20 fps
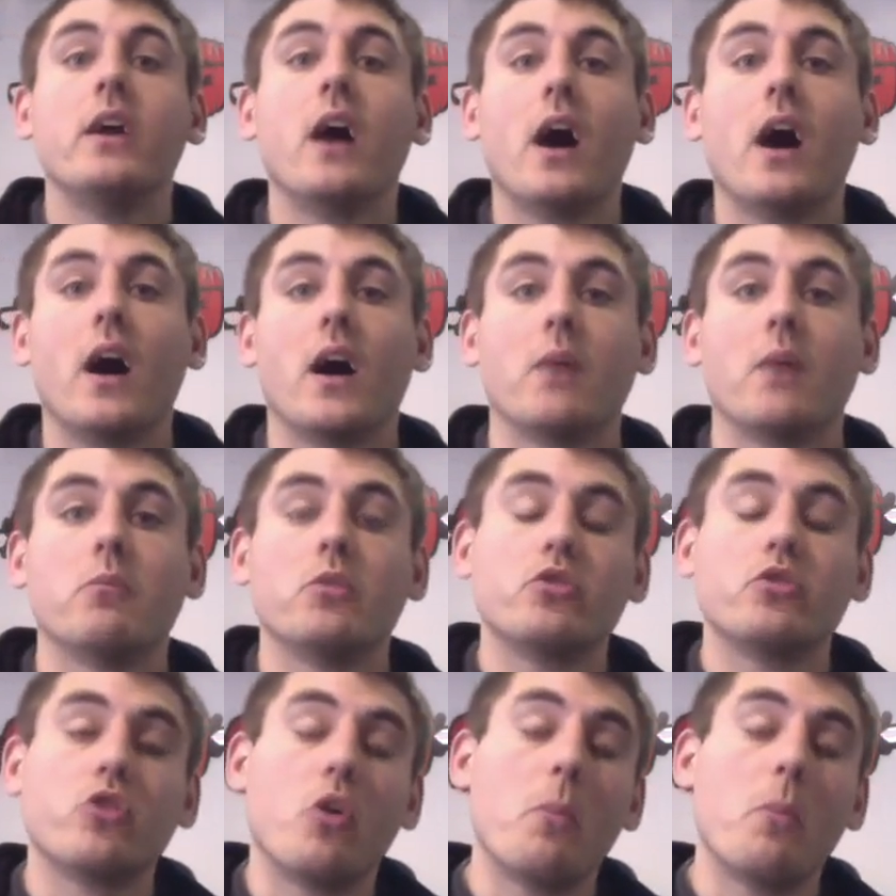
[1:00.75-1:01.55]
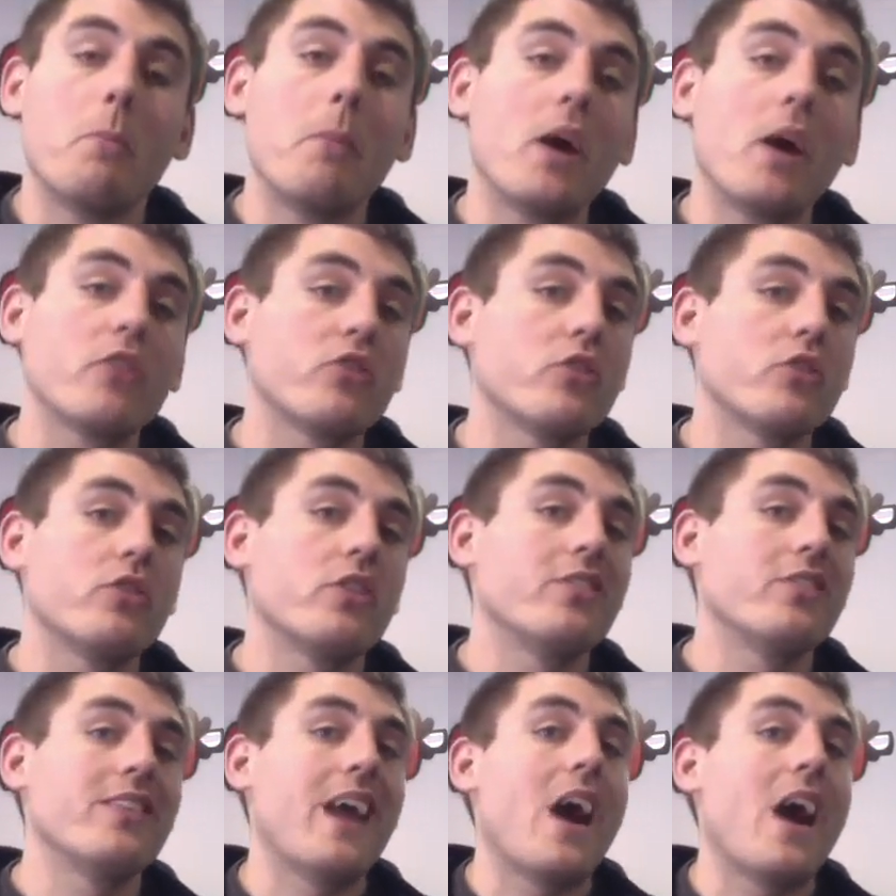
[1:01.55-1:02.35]
So muscle
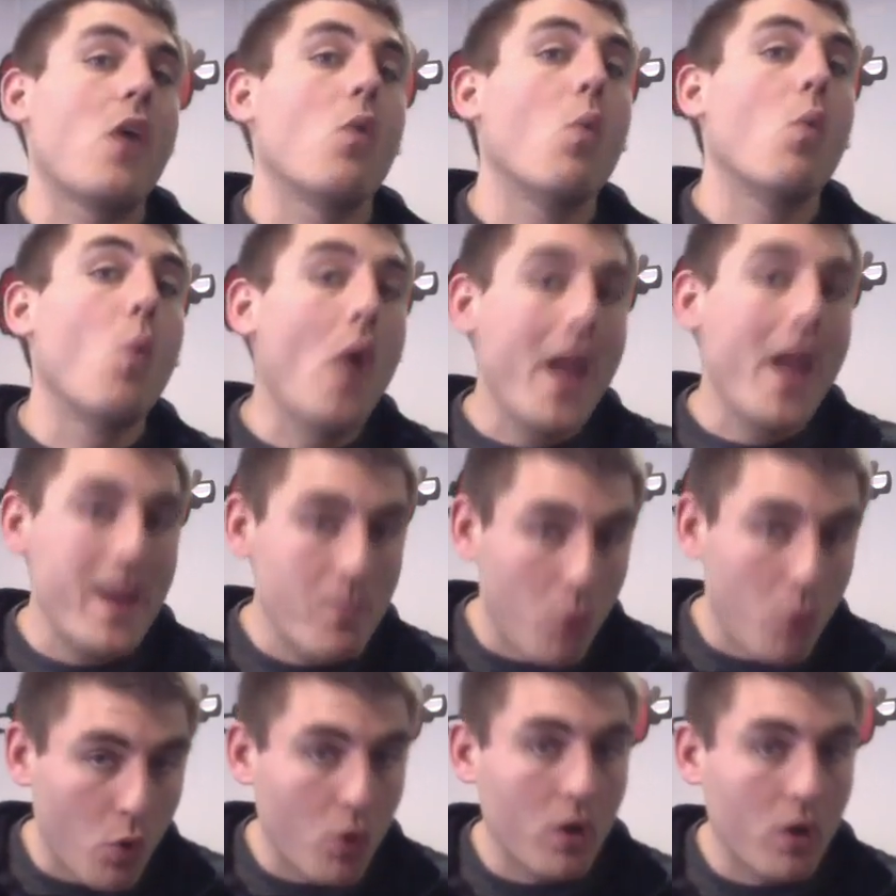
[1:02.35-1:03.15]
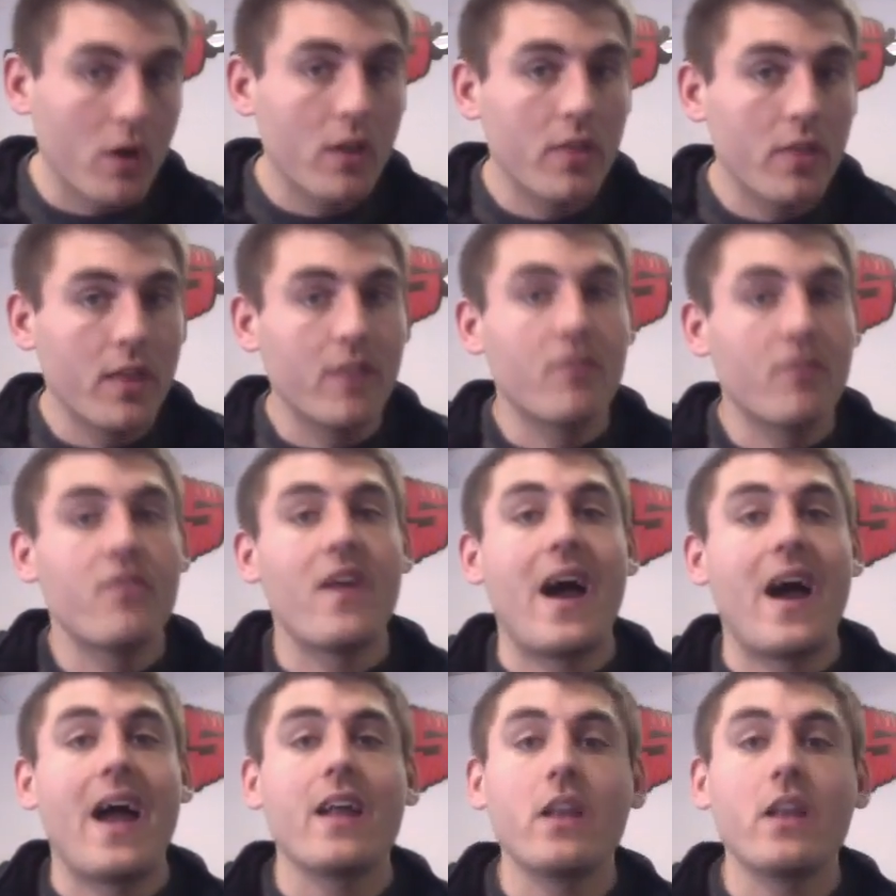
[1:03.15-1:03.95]
does not weigh more than
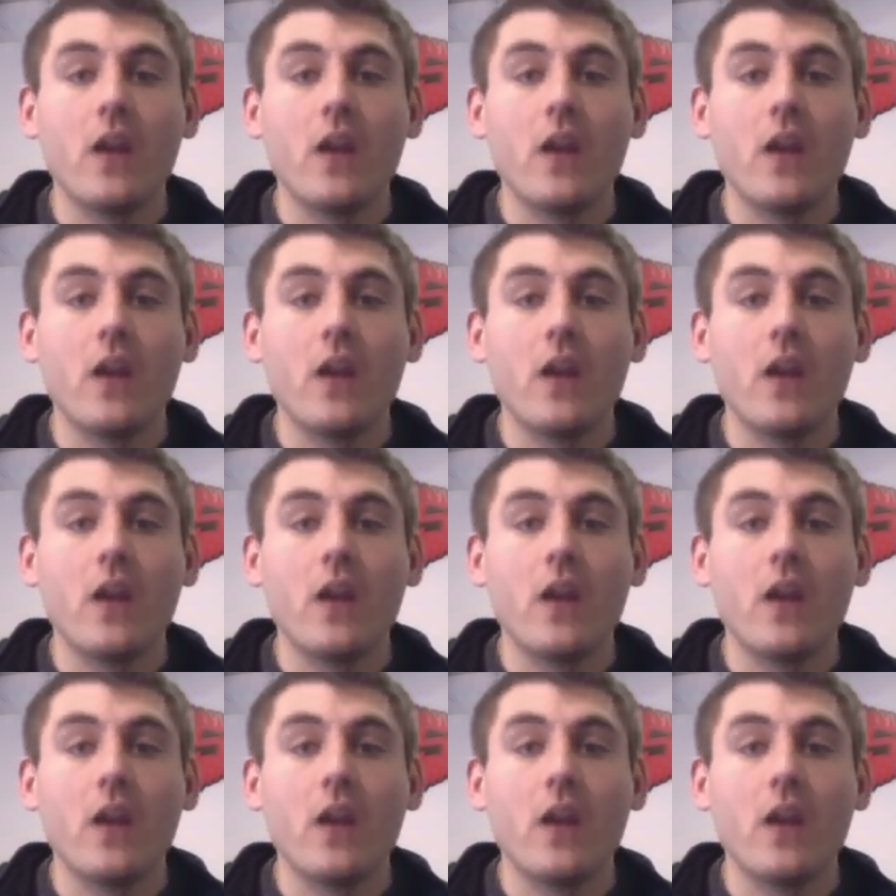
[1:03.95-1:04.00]
fat.